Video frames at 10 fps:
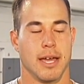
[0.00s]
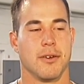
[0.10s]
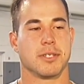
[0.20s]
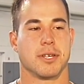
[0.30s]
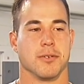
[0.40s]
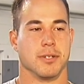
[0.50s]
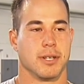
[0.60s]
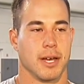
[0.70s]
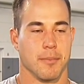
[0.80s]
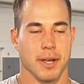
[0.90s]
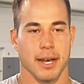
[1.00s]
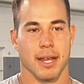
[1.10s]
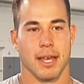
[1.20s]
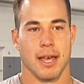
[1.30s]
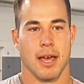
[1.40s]
It was huge. I mean,
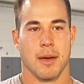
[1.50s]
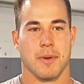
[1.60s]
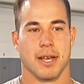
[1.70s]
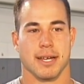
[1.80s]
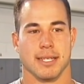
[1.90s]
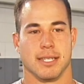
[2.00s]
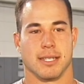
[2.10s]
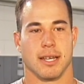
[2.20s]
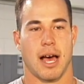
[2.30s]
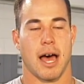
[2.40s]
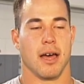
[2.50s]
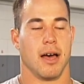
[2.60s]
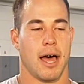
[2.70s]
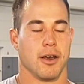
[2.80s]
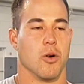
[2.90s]
because I
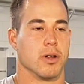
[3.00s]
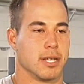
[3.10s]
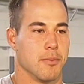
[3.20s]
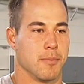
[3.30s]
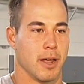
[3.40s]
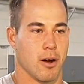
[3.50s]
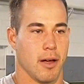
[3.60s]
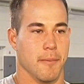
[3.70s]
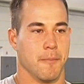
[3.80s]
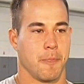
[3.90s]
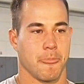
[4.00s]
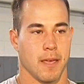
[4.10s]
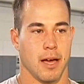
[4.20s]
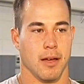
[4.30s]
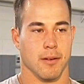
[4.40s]
know what type of player I
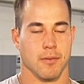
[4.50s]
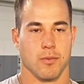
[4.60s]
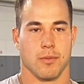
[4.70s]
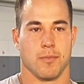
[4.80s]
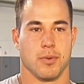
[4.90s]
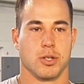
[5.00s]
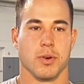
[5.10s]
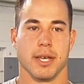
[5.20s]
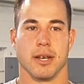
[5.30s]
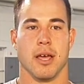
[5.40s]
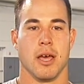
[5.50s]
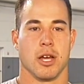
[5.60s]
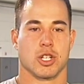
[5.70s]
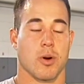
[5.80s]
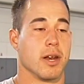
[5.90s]
am. Between
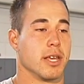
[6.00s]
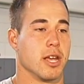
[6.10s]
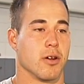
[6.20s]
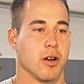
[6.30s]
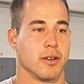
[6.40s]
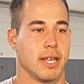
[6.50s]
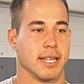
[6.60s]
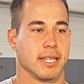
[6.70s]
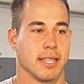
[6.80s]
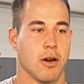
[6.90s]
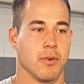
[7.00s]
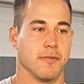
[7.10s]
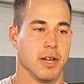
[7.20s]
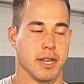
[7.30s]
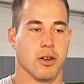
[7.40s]
training here and our testing that
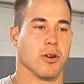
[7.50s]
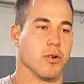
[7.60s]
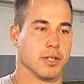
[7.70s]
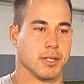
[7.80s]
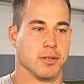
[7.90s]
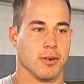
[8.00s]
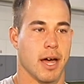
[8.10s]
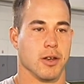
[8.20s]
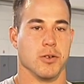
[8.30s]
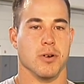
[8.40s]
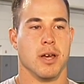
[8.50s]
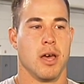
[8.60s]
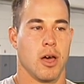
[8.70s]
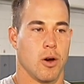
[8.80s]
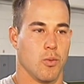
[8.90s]
we've done here at OSU, I knew
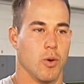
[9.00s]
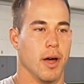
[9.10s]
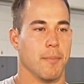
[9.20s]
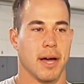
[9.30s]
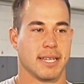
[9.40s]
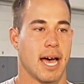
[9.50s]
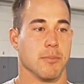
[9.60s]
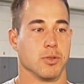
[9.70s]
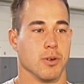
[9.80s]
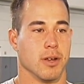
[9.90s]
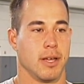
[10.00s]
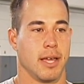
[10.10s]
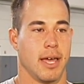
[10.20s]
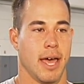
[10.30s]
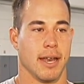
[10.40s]
what my times were.
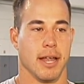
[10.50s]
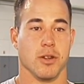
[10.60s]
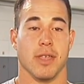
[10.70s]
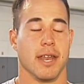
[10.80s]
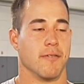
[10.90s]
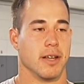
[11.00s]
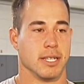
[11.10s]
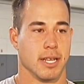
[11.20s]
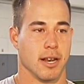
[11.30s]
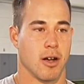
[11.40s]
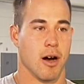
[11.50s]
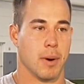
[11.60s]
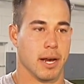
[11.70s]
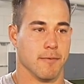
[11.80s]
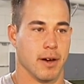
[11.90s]
And I knew that if I did get a
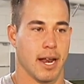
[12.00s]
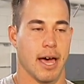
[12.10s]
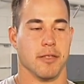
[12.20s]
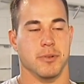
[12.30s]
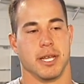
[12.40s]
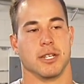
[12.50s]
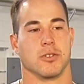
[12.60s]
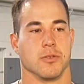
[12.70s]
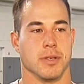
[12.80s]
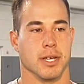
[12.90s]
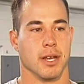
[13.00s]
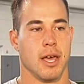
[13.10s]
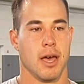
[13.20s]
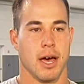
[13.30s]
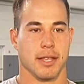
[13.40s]
combine invite, I had the potential to be in
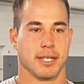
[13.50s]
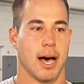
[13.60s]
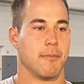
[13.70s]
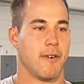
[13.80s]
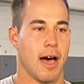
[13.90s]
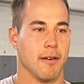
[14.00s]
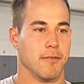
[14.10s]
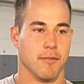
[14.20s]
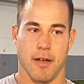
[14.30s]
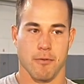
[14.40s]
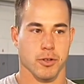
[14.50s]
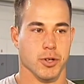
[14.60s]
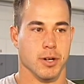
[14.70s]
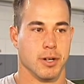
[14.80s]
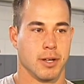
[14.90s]
the top five of every drill.